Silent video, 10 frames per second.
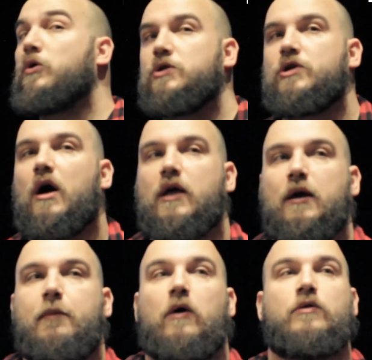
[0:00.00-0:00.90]
also talking
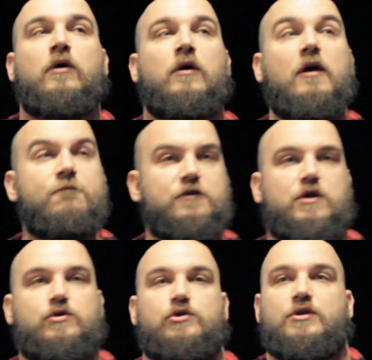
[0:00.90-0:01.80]
about
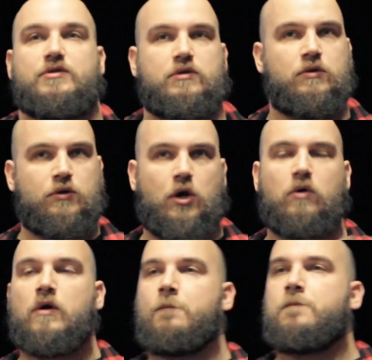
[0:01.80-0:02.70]
infrastructure changes.
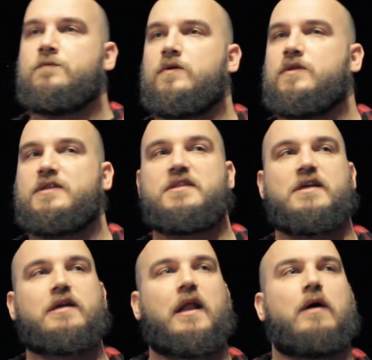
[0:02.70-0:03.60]
This is
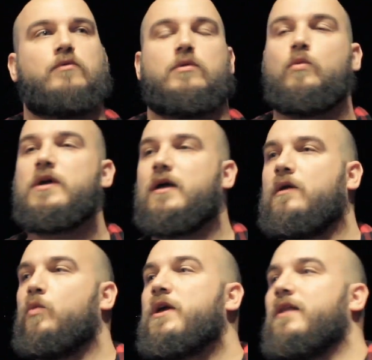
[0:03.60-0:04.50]
the cloud. We can
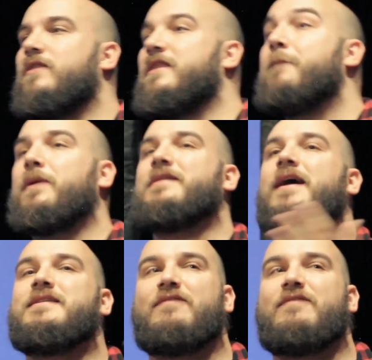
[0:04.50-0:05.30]
templatize